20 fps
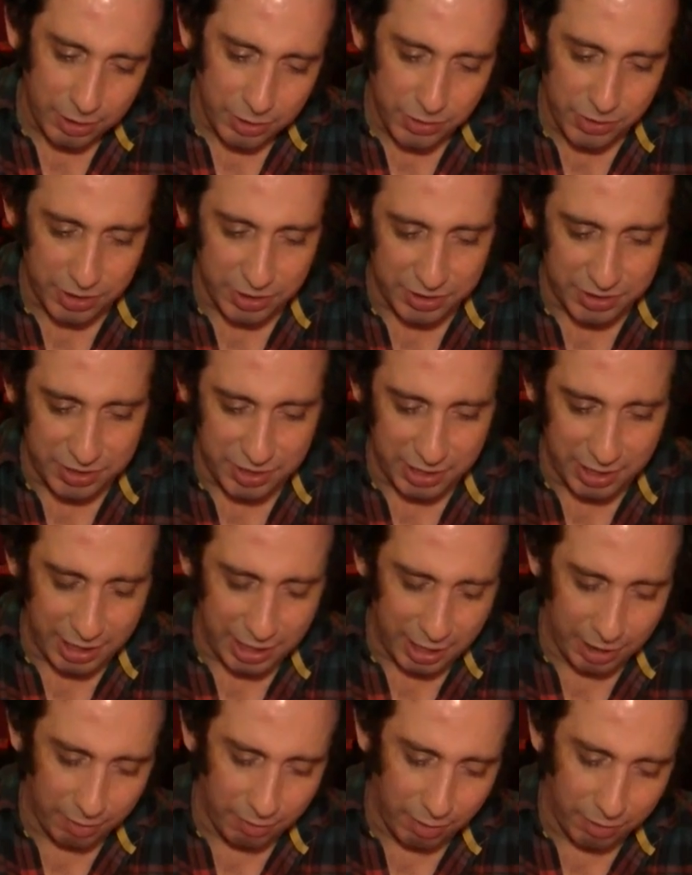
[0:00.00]
You can see
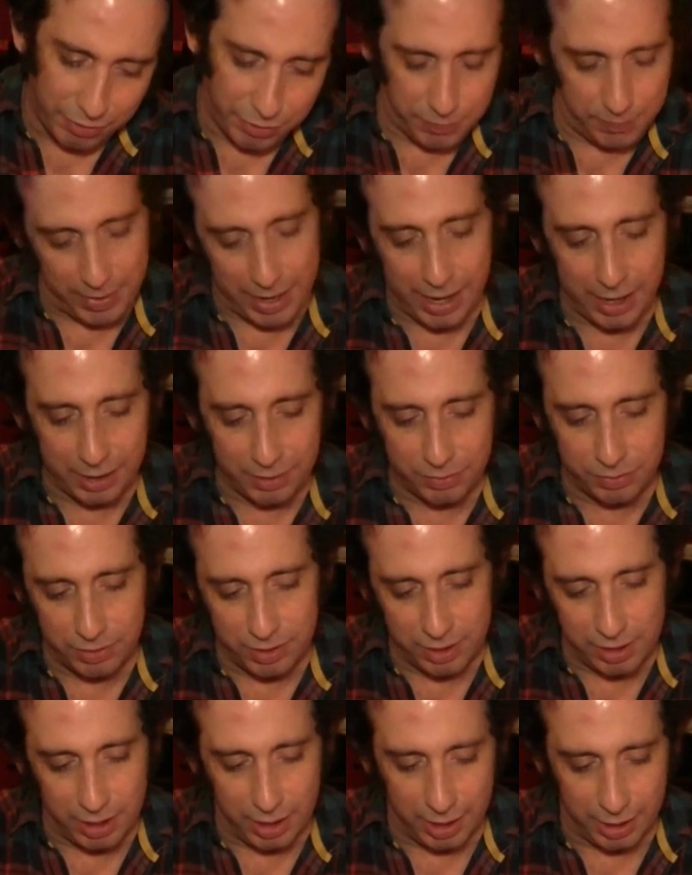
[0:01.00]
here on the back
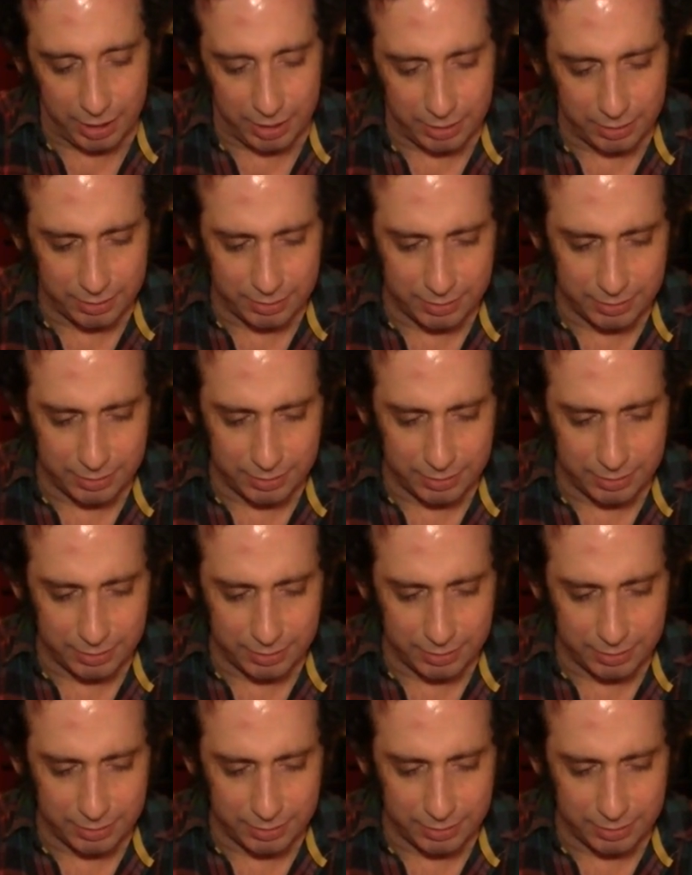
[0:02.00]
the uh,